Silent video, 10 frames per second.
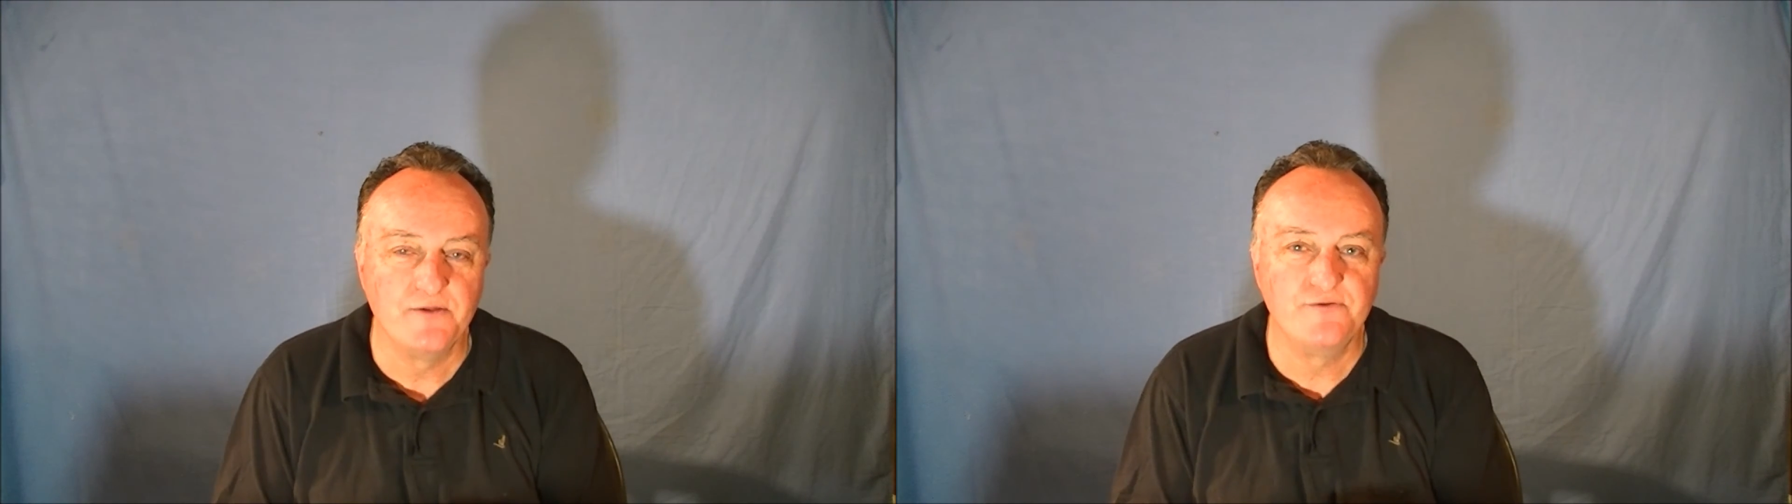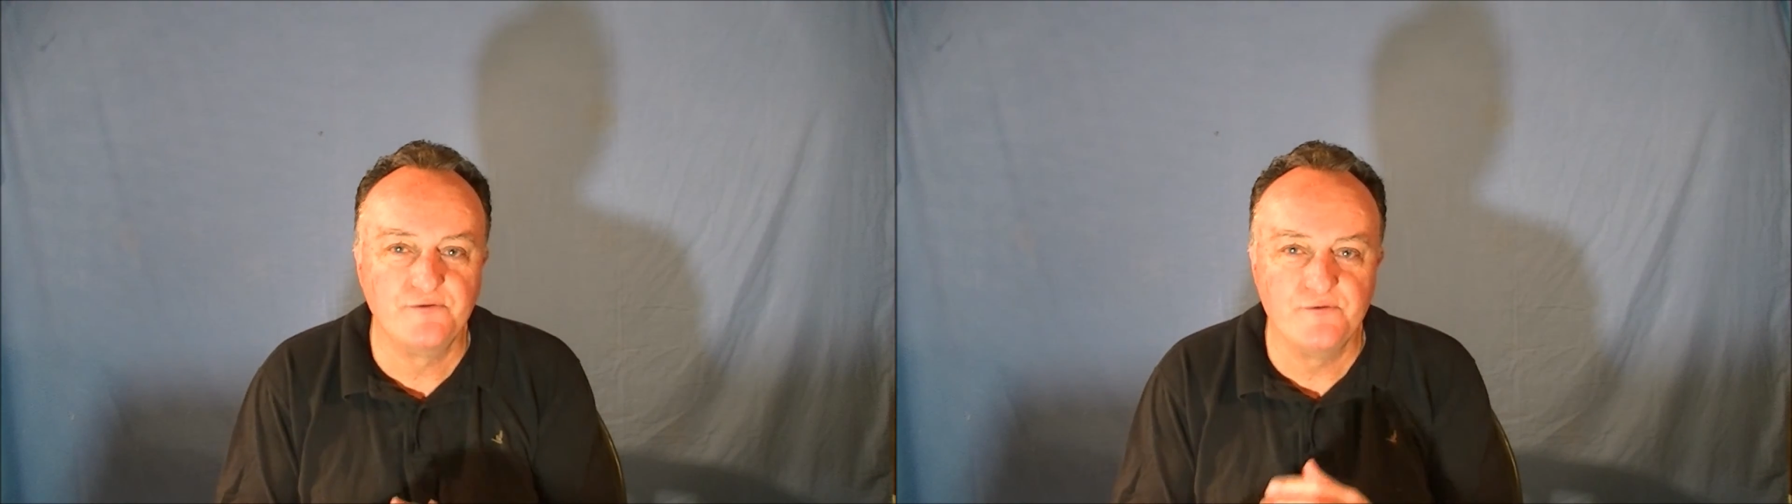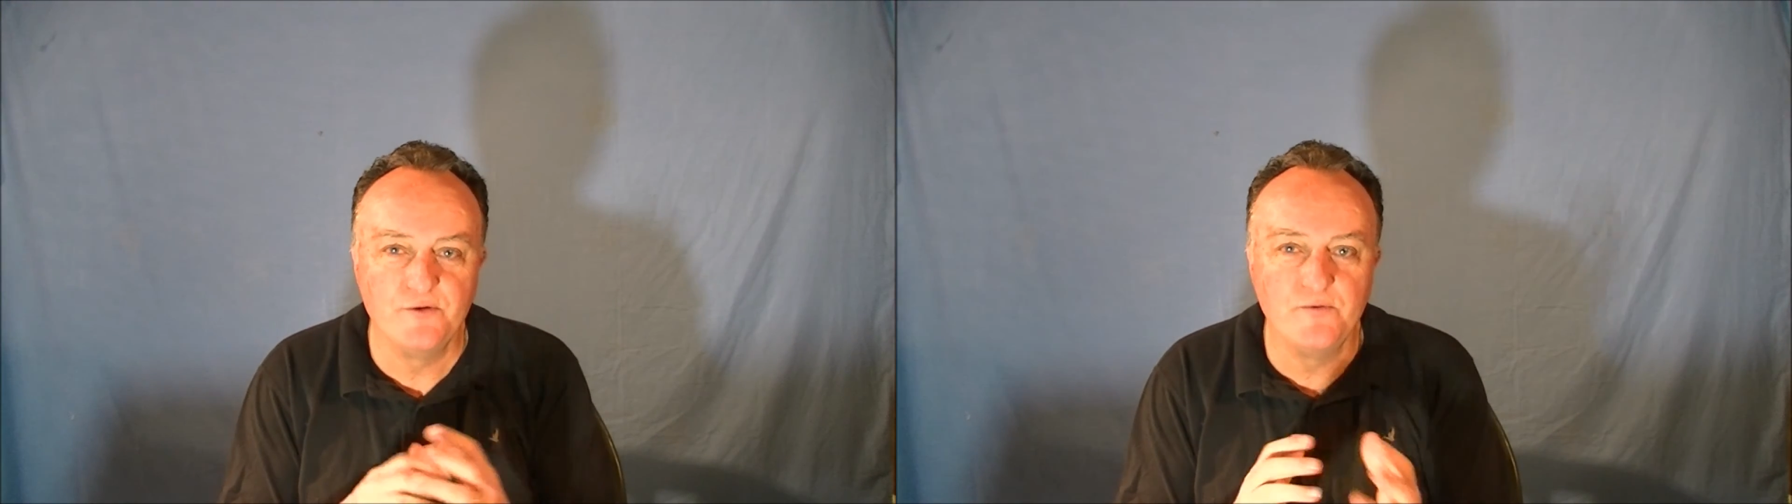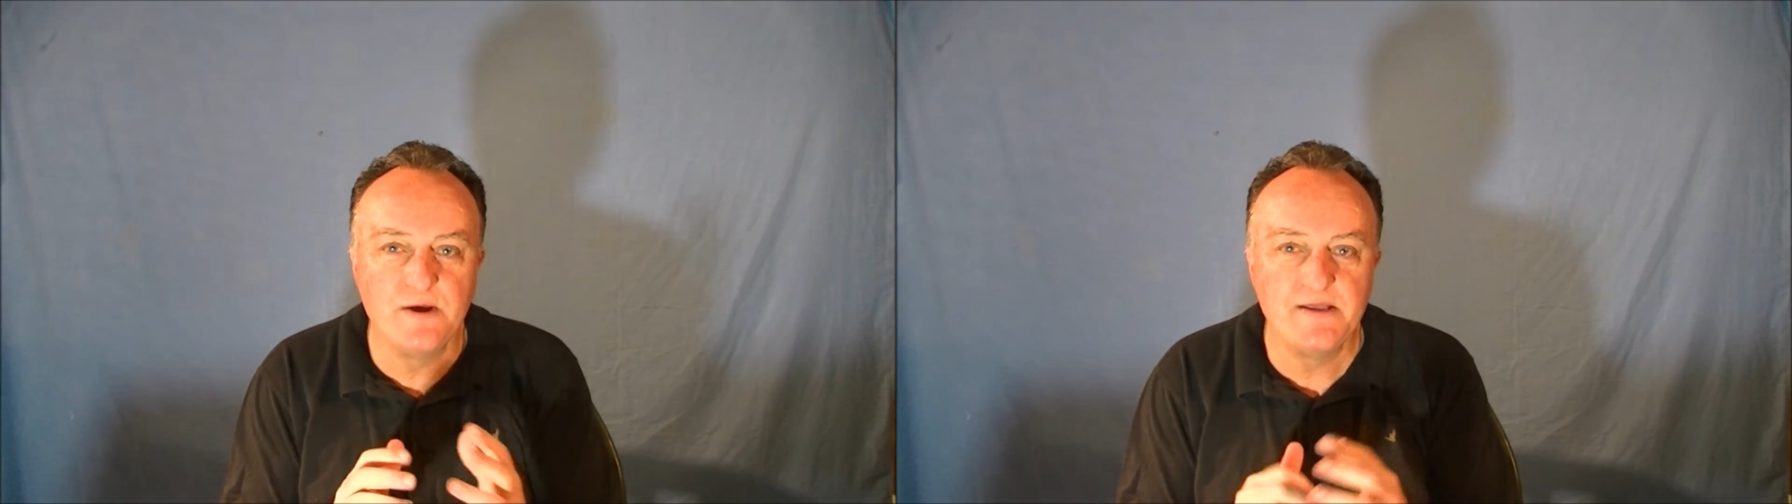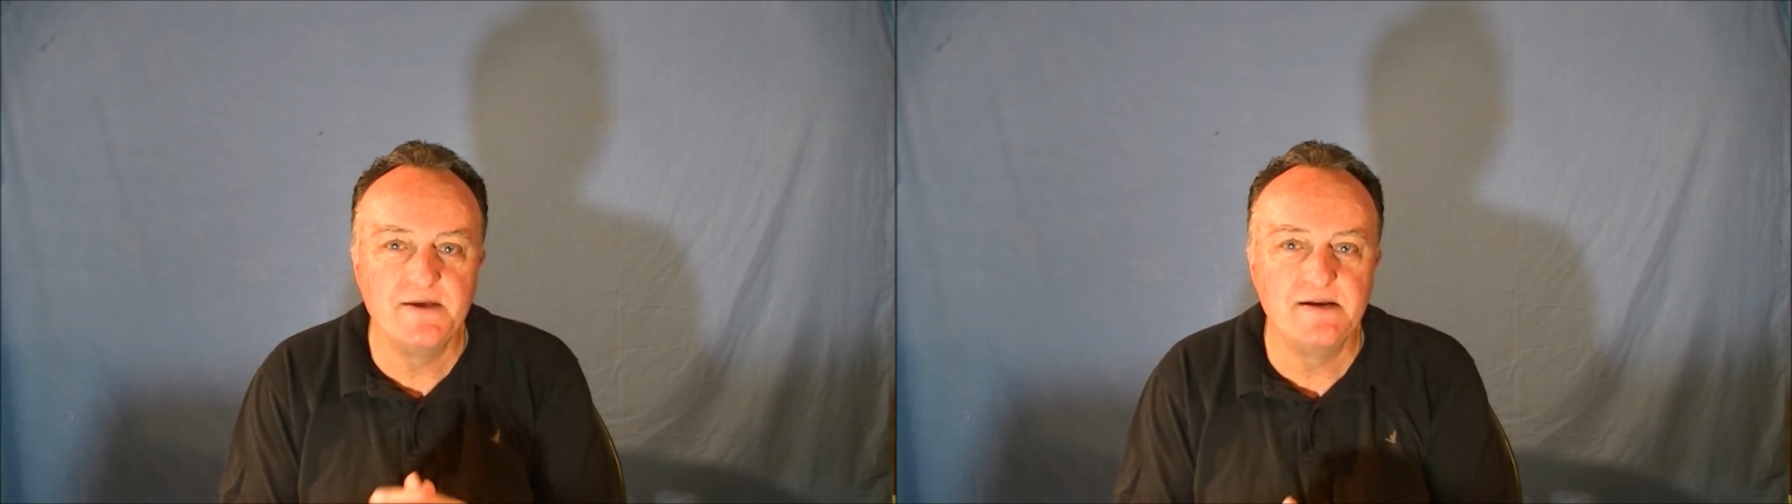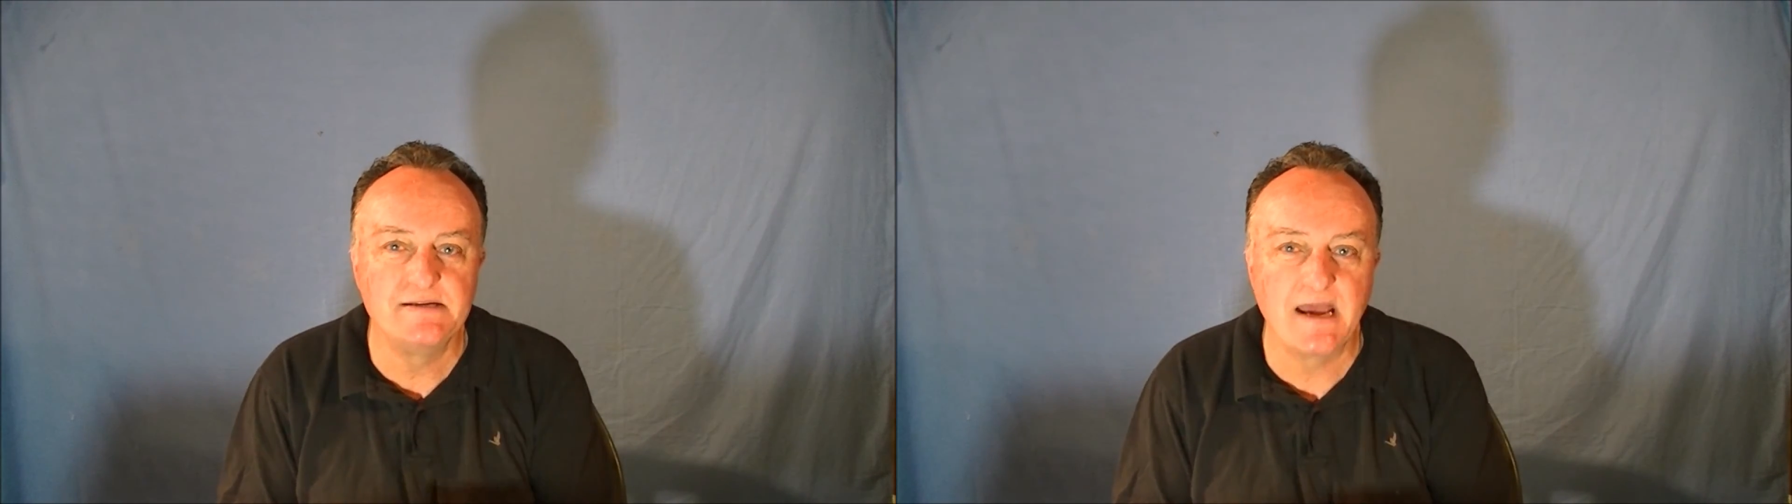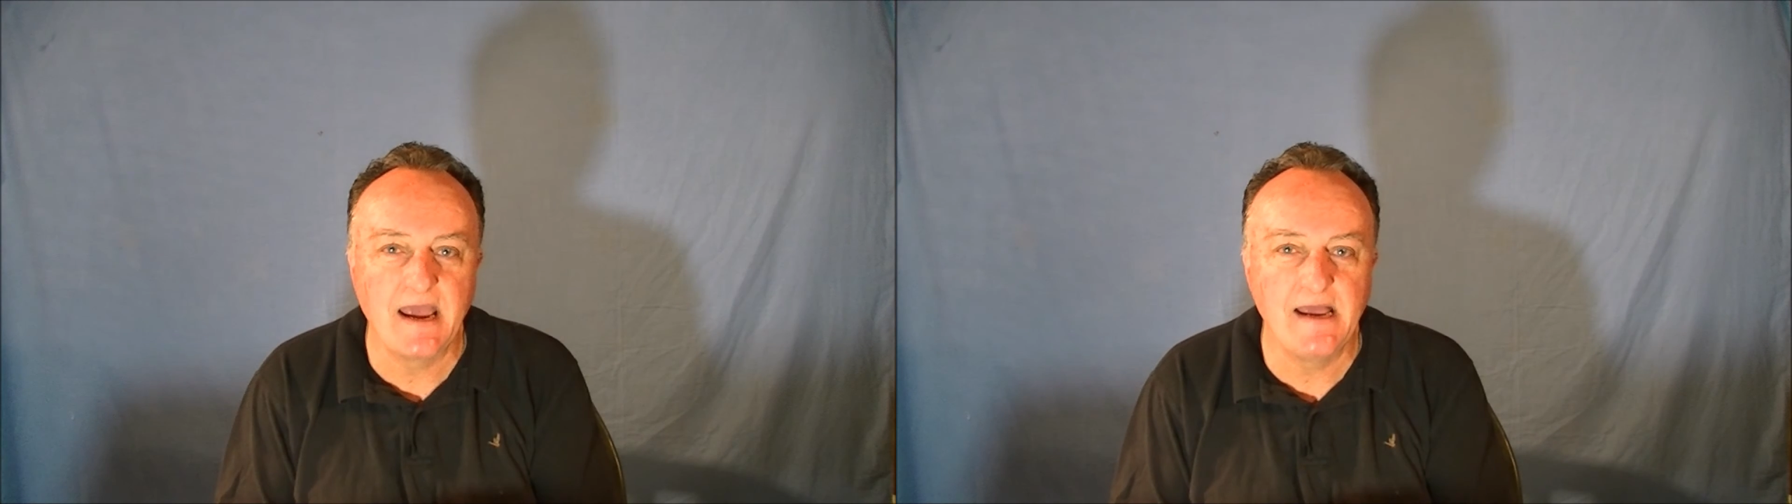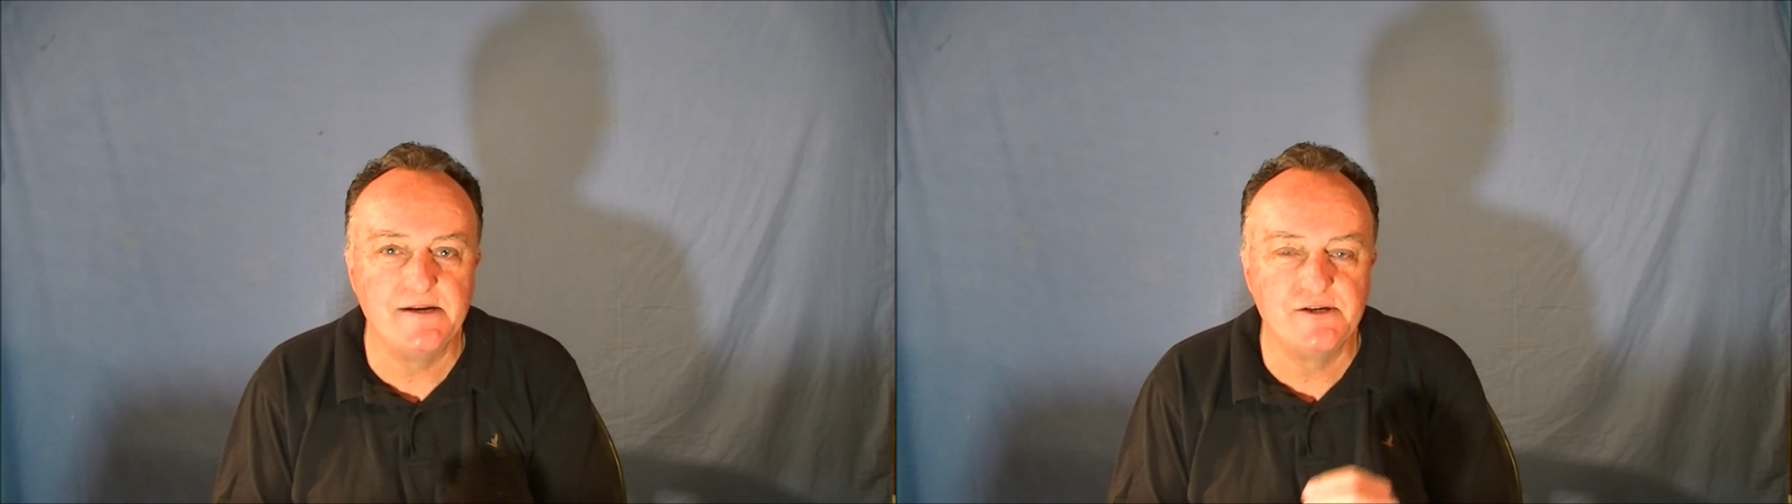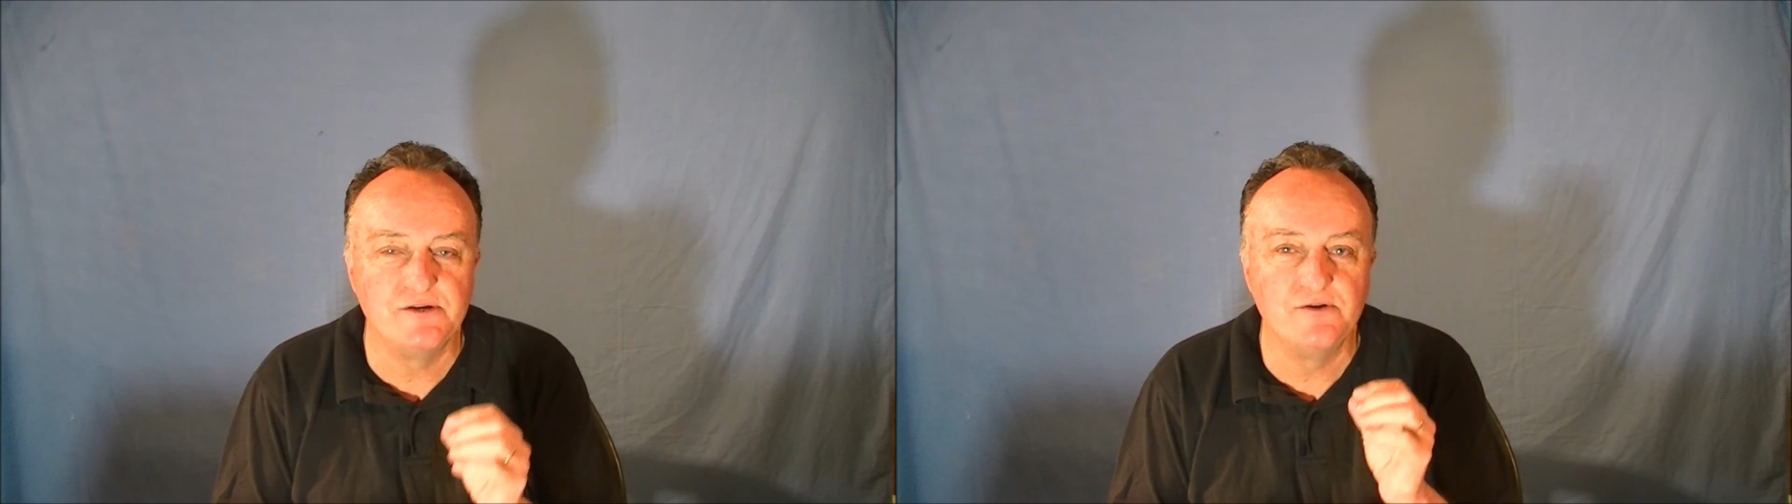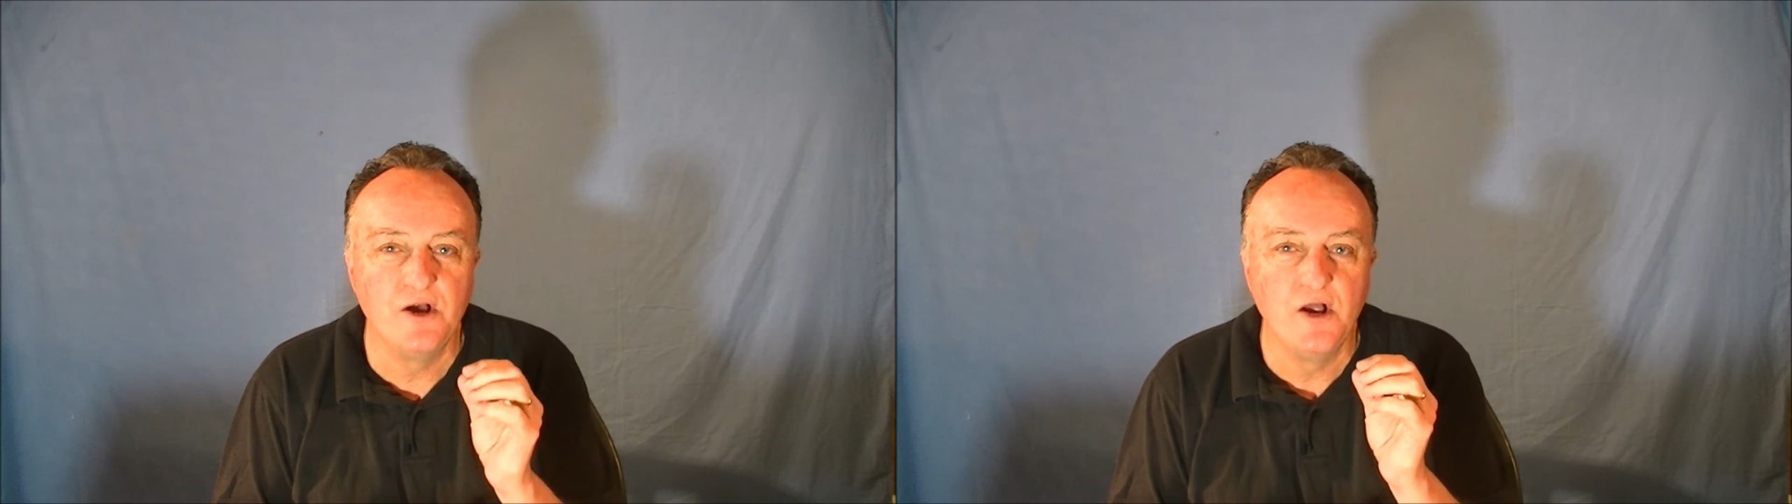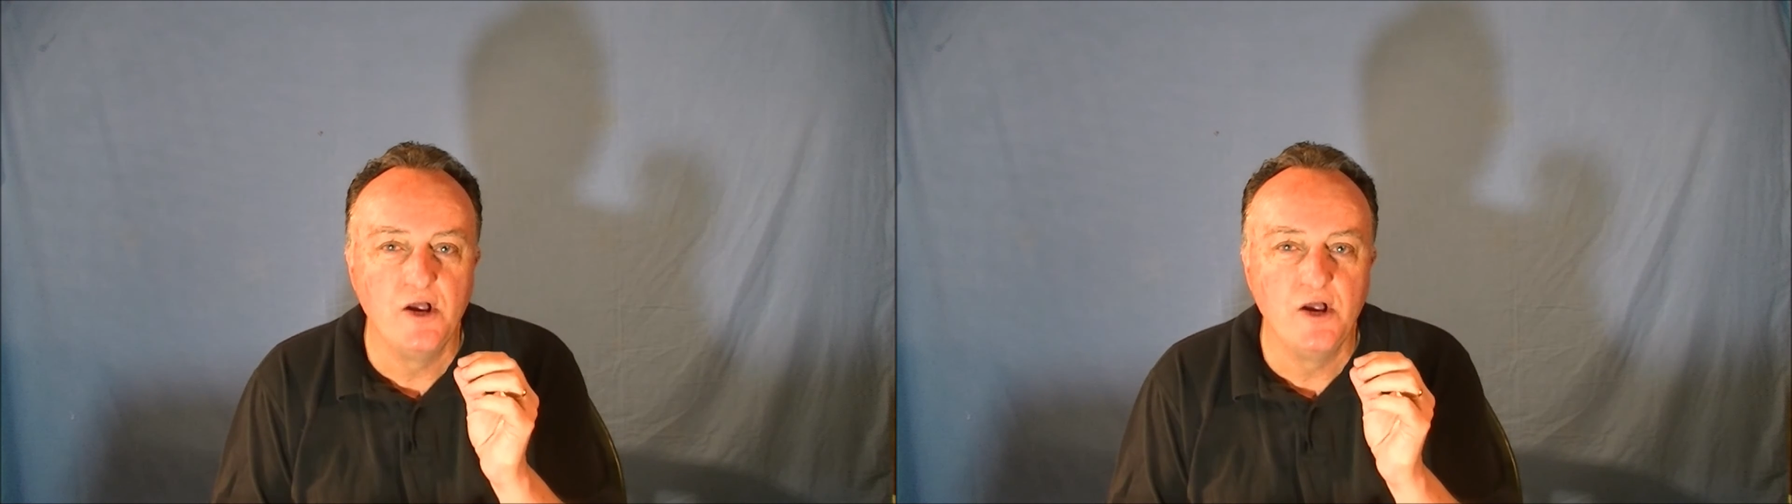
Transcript: through the week that is ahead to